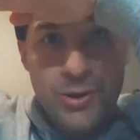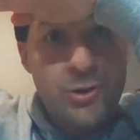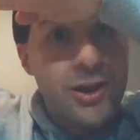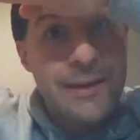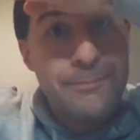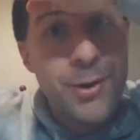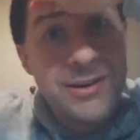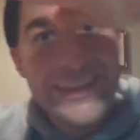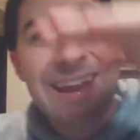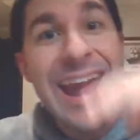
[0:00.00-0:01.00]
We call that
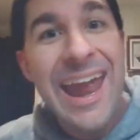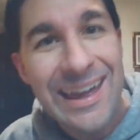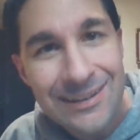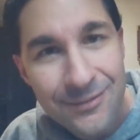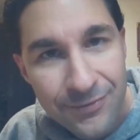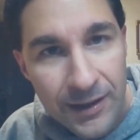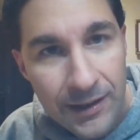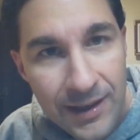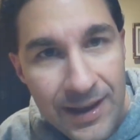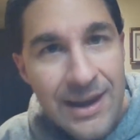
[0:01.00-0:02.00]
part the
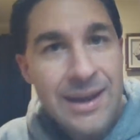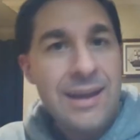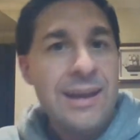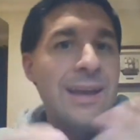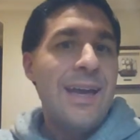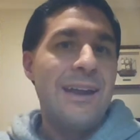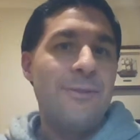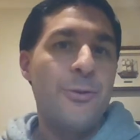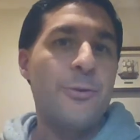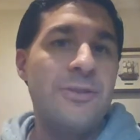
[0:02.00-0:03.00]
anvil.
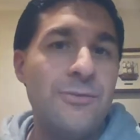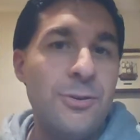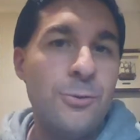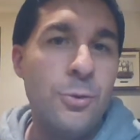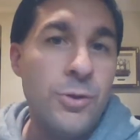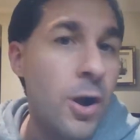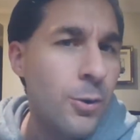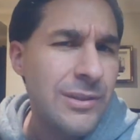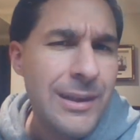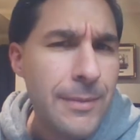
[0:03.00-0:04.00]
And for those of you who know
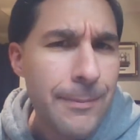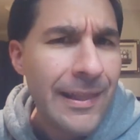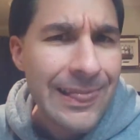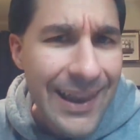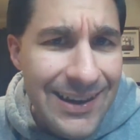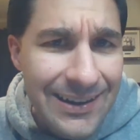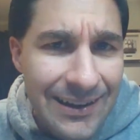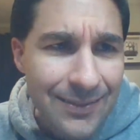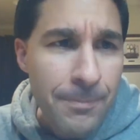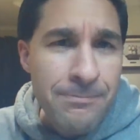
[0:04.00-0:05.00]
a little bit about
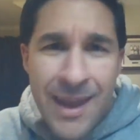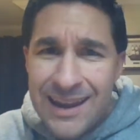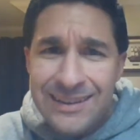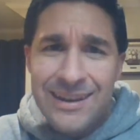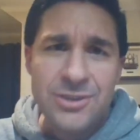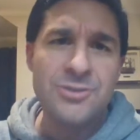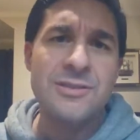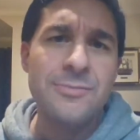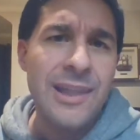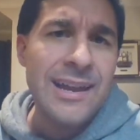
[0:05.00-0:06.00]
lightning, the main dangers
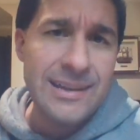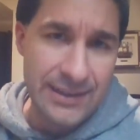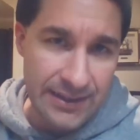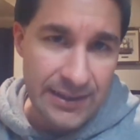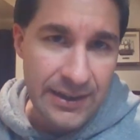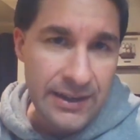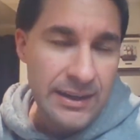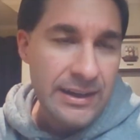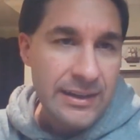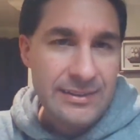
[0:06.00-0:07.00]
of lightning
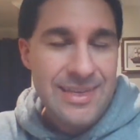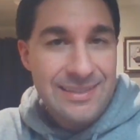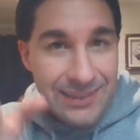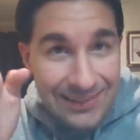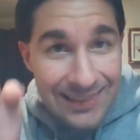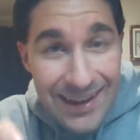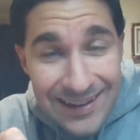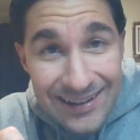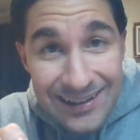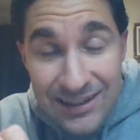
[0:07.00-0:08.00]
is that the
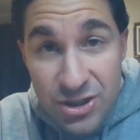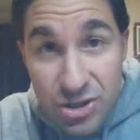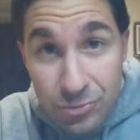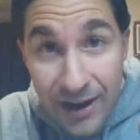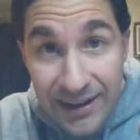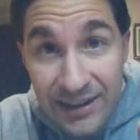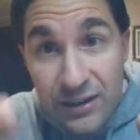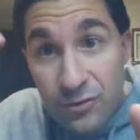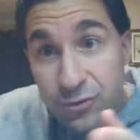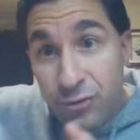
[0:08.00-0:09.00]
lightning can strike
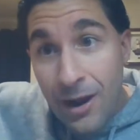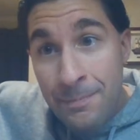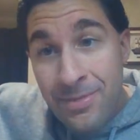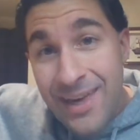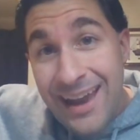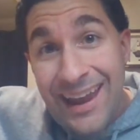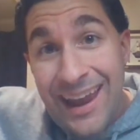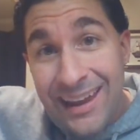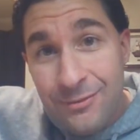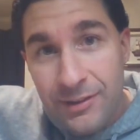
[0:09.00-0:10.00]
from that
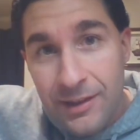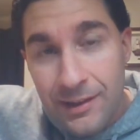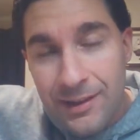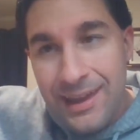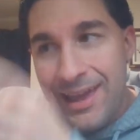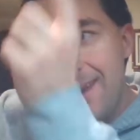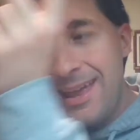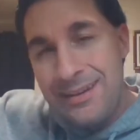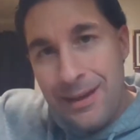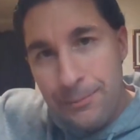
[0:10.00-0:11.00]
anvil and
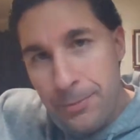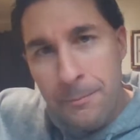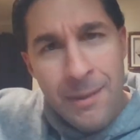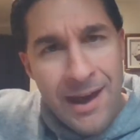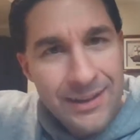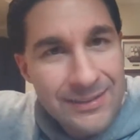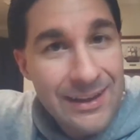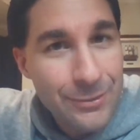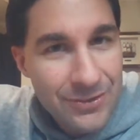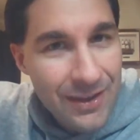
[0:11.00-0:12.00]
end up miles
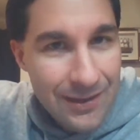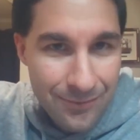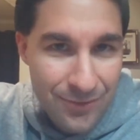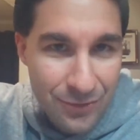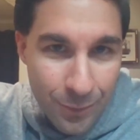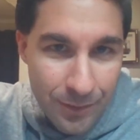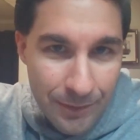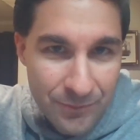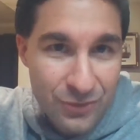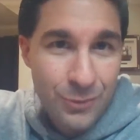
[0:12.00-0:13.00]
outside of the
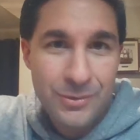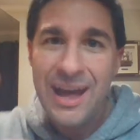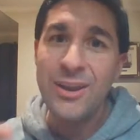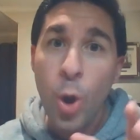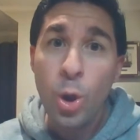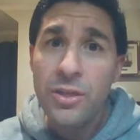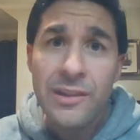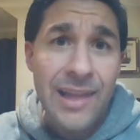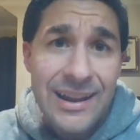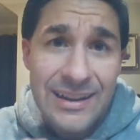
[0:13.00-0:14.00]
storm. So not all
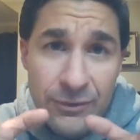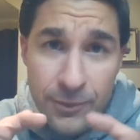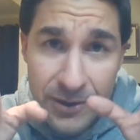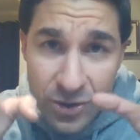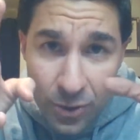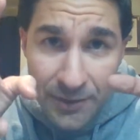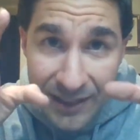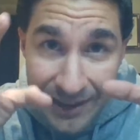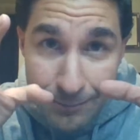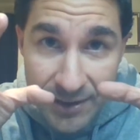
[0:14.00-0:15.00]
the lightning from a
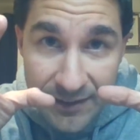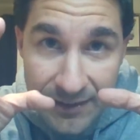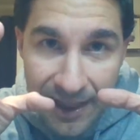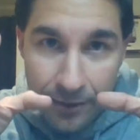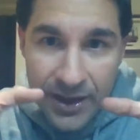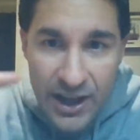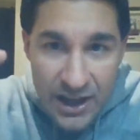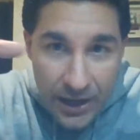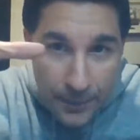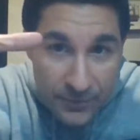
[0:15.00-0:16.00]
cumulonimbus cloud
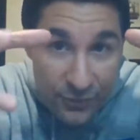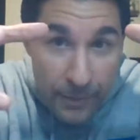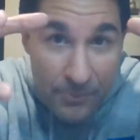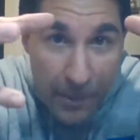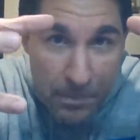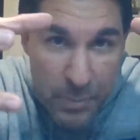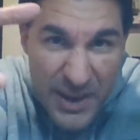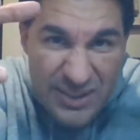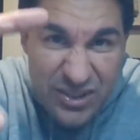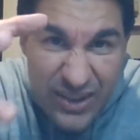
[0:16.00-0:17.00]
comes from the
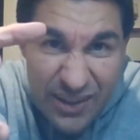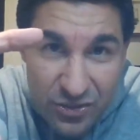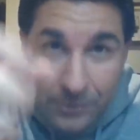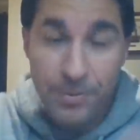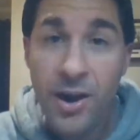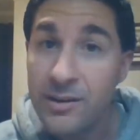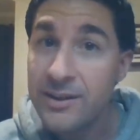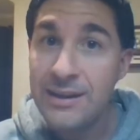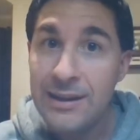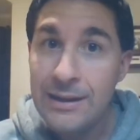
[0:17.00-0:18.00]
big center
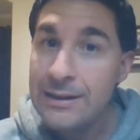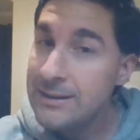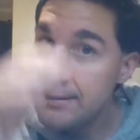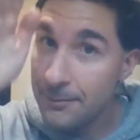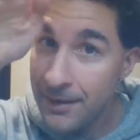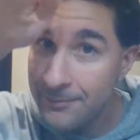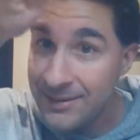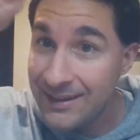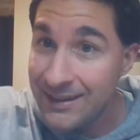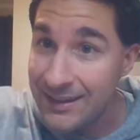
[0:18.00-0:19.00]
part. Sometimes
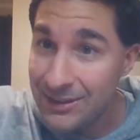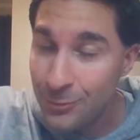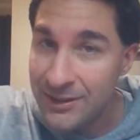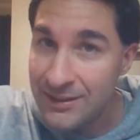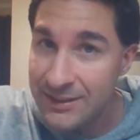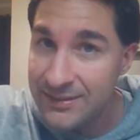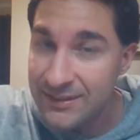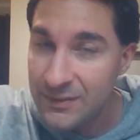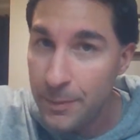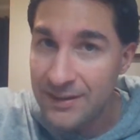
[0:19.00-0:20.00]
it can hit you when you least
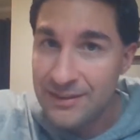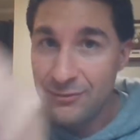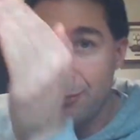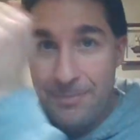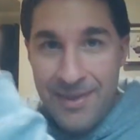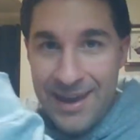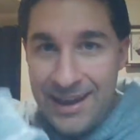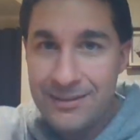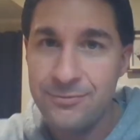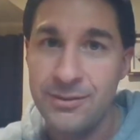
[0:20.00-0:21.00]
expect it from that
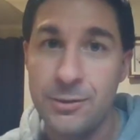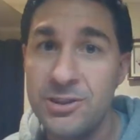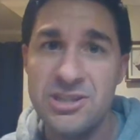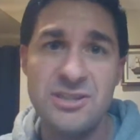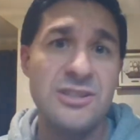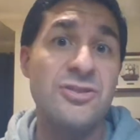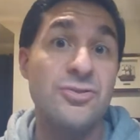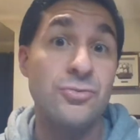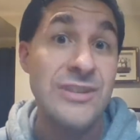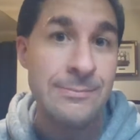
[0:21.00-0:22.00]
anvil, which is
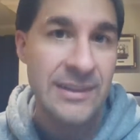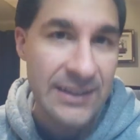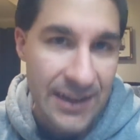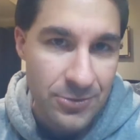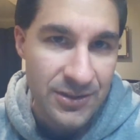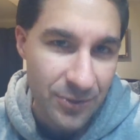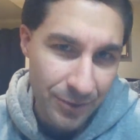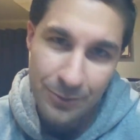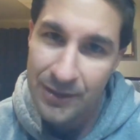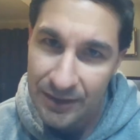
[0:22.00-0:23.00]
extremely dangerous,
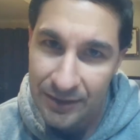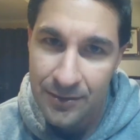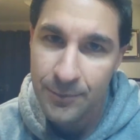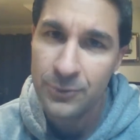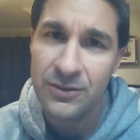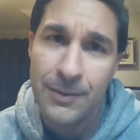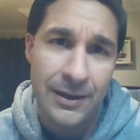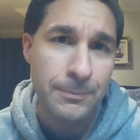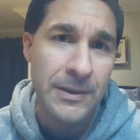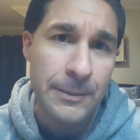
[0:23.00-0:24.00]
also kills the most
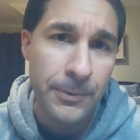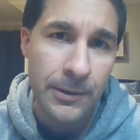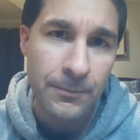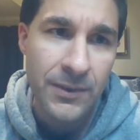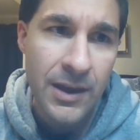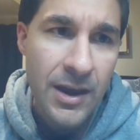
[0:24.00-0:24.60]
amount of people.